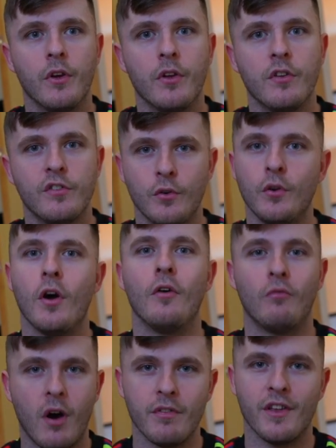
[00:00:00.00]
sooner
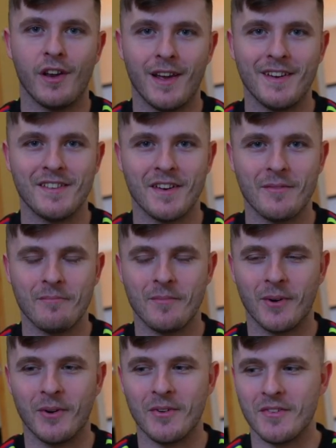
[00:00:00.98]
rather than later,
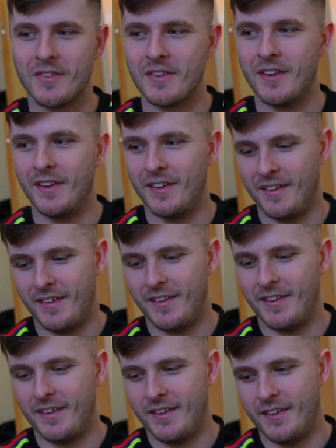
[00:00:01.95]
because
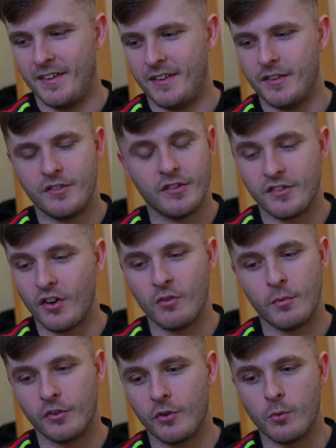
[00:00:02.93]
there's just so
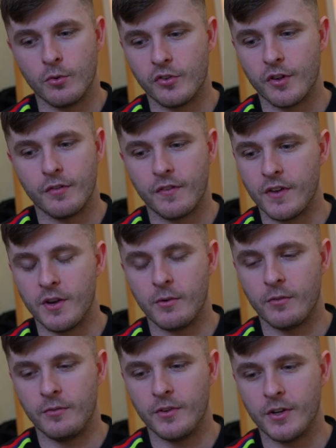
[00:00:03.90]
much cool stuff that
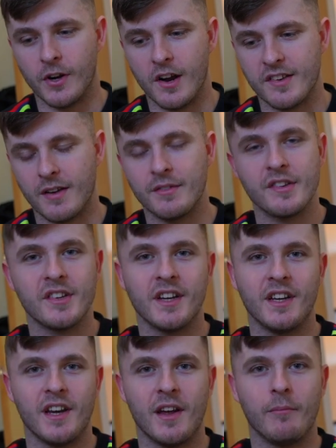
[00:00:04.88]
you guys haven't
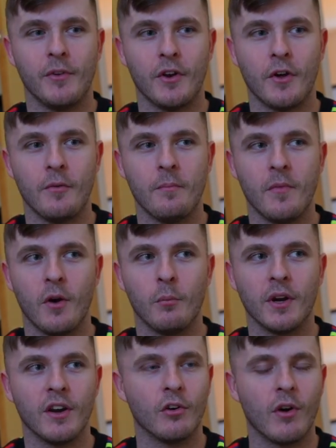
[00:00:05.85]
seen yet, you know, and
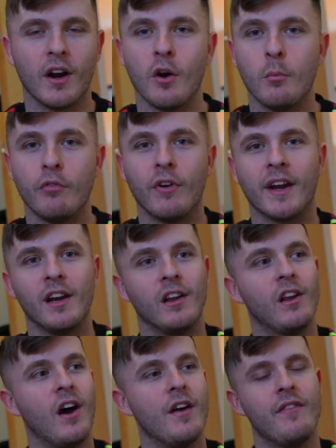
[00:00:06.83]
we can crack on with regular
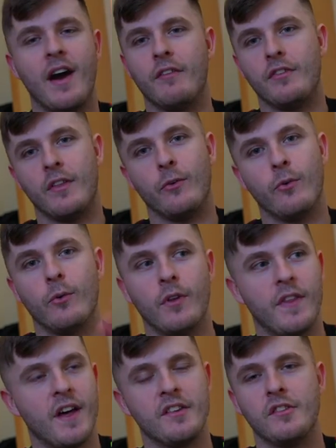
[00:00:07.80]
life after all
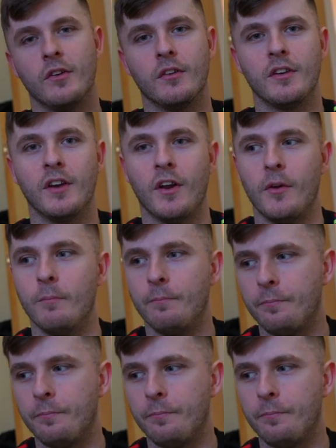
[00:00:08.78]
of that's done, you know.